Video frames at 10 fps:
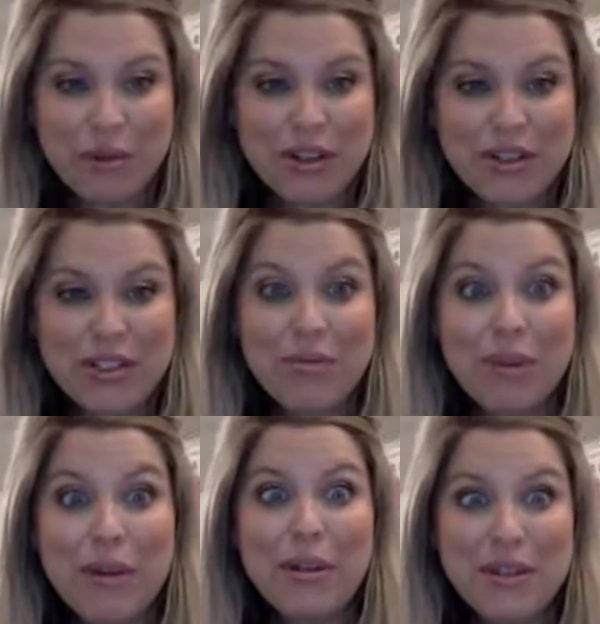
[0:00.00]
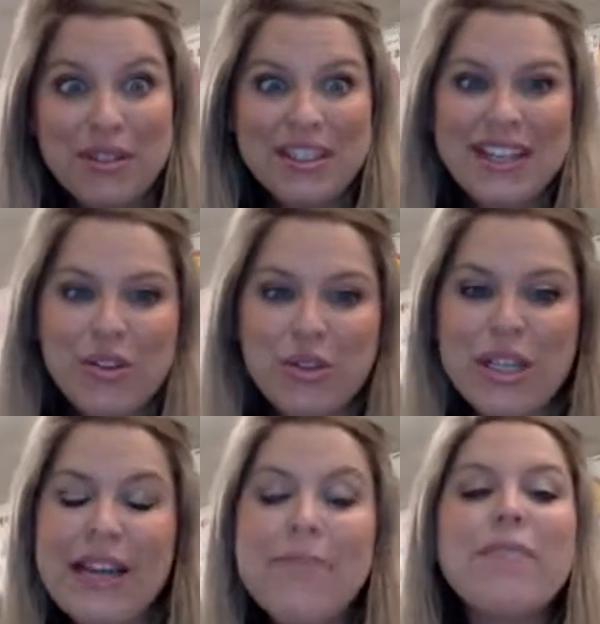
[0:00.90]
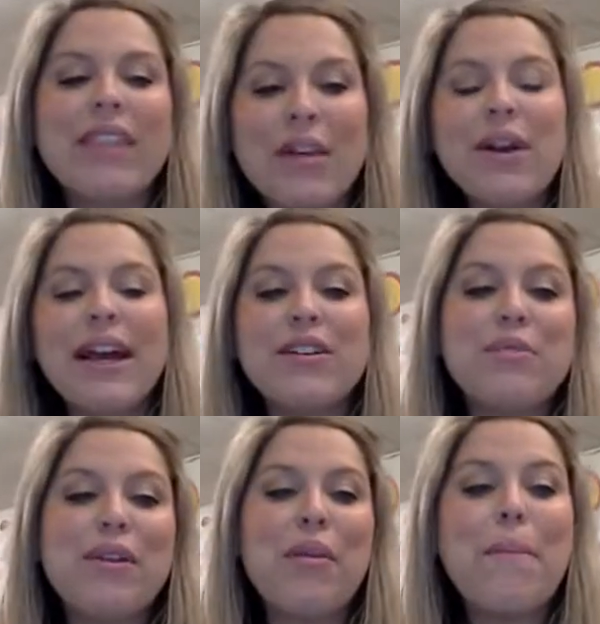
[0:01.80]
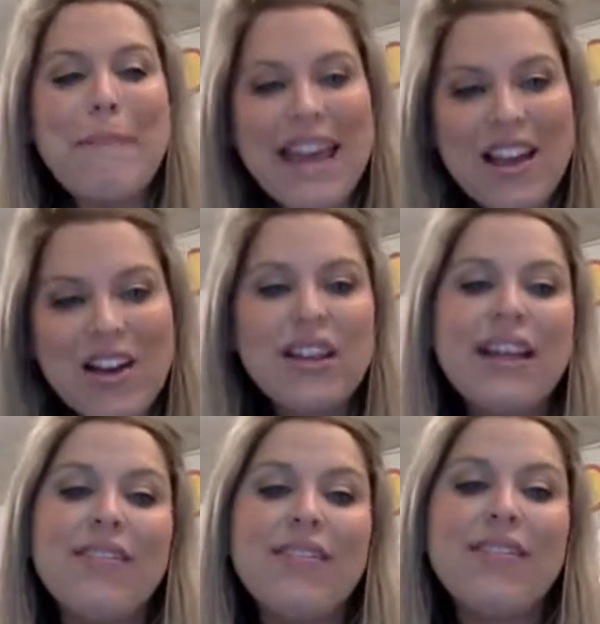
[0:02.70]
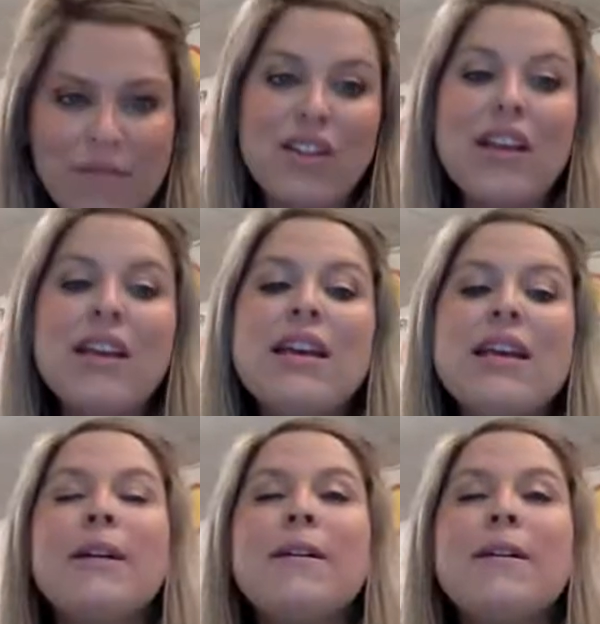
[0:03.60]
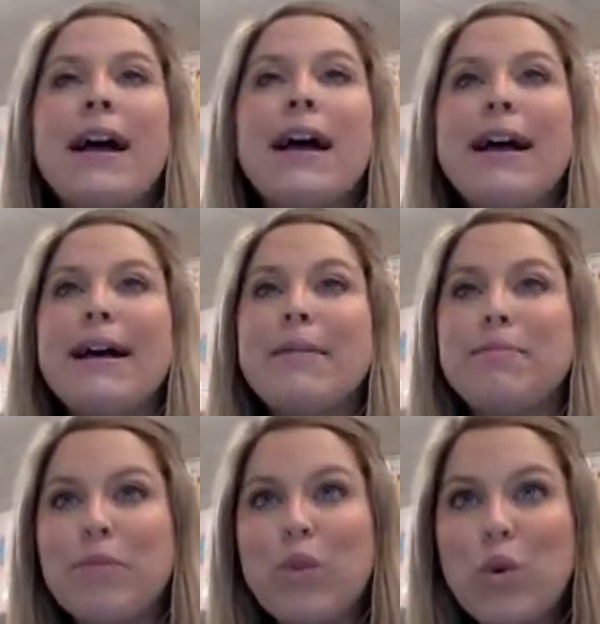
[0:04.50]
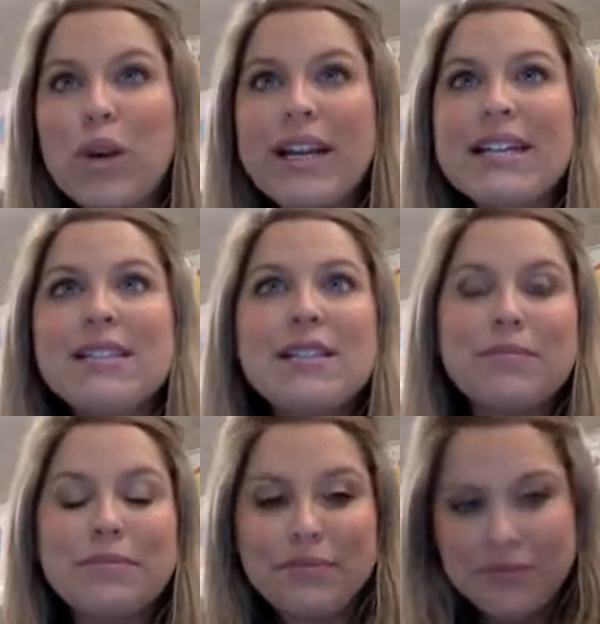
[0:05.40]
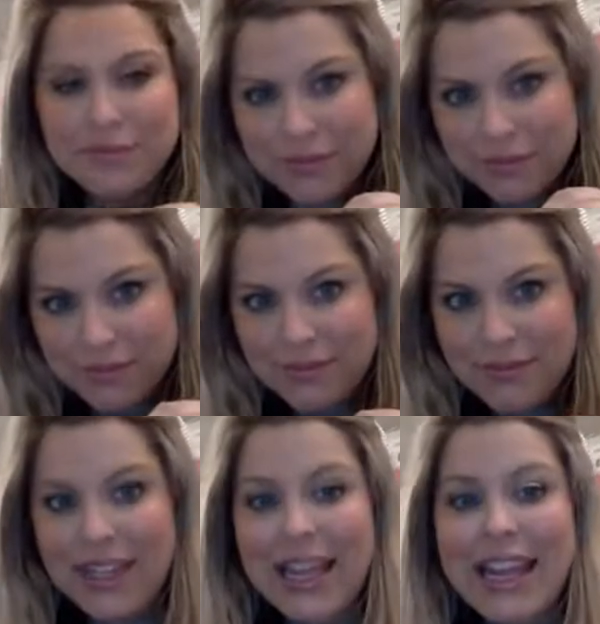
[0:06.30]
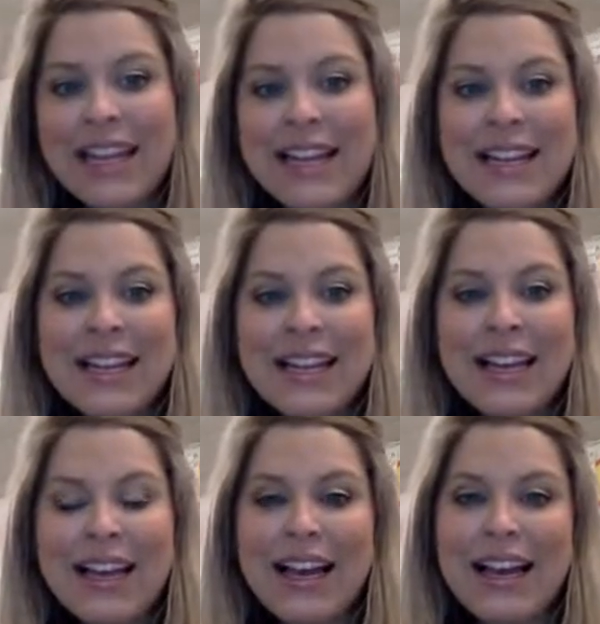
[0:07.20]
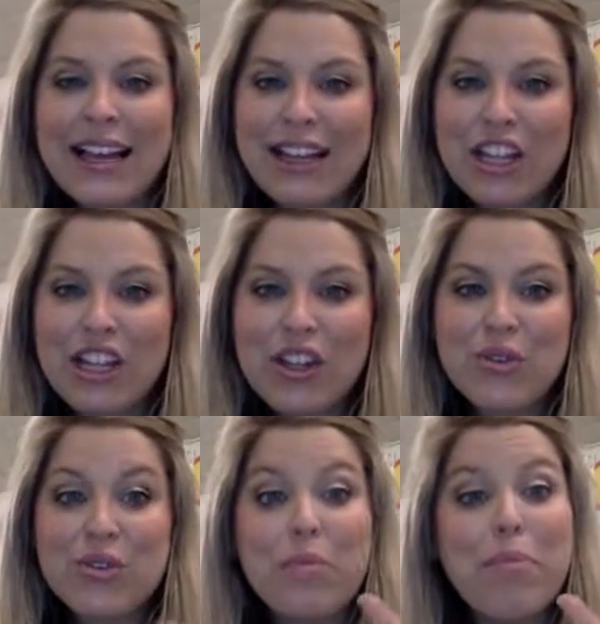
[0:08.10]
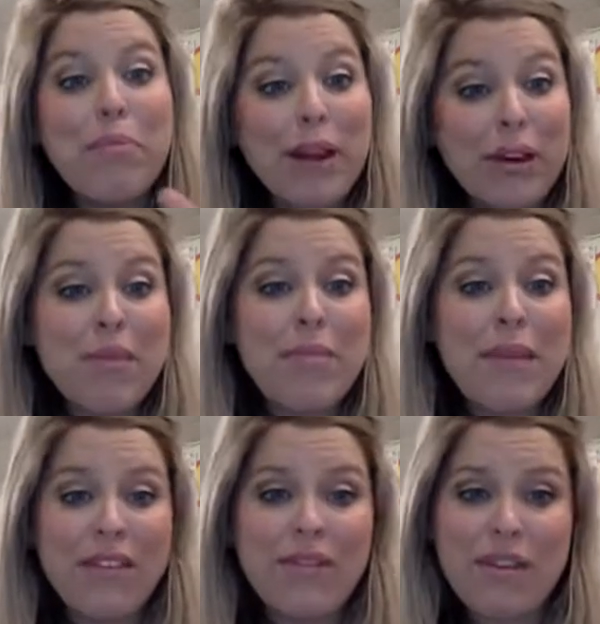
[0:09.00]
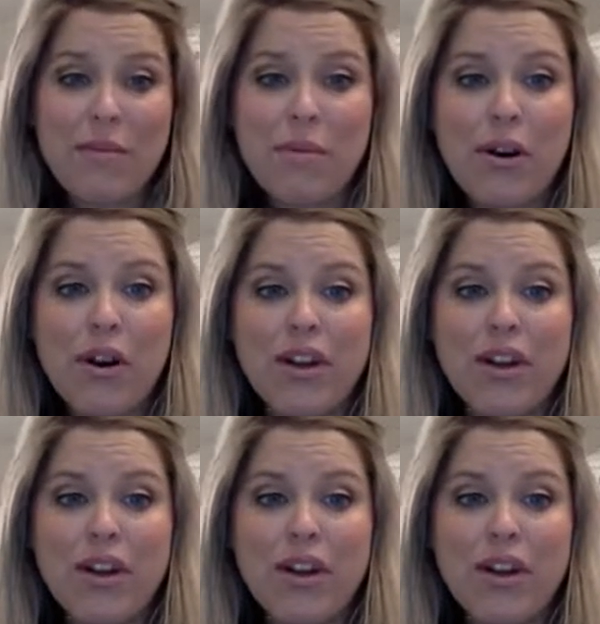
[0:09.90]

reproduces sexually, they will house both male and female organs and use both male and female parts